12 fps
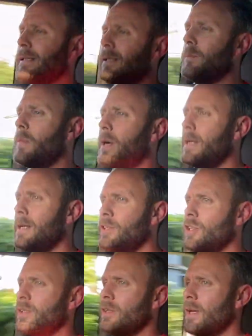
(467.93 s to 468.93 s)
Mileage
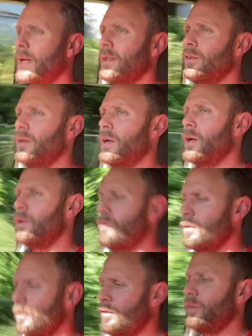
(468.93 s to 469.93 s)
indicated
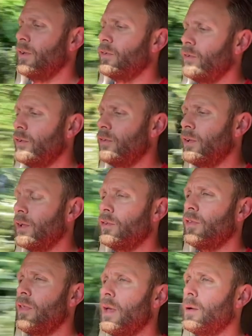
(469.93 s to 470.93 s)

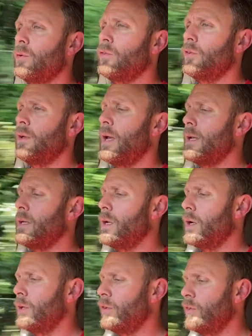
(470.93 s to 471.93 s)

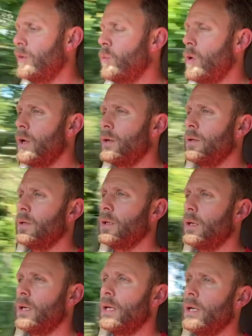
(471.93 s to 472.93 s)
166,091
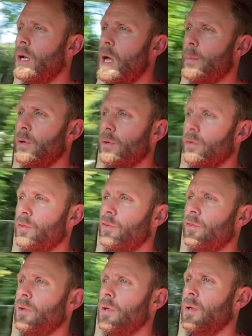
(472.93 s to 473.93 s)

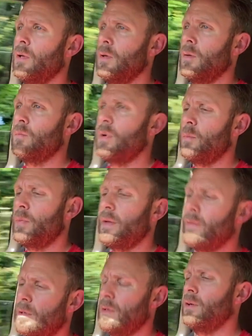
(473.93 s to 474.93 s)
kilometers, but by
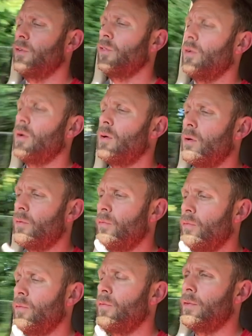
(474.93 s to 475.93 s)
the looks
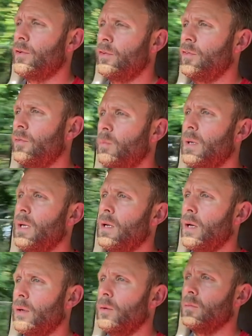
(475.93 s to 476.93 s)
of the
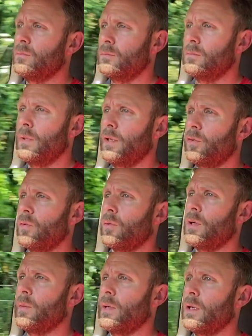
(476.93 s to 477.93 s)
speedo, it's
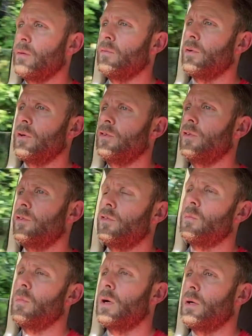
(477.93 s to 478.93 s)
already been converted to
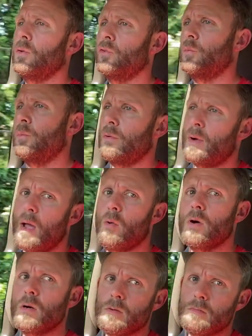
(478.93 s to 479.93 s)
miles per hour,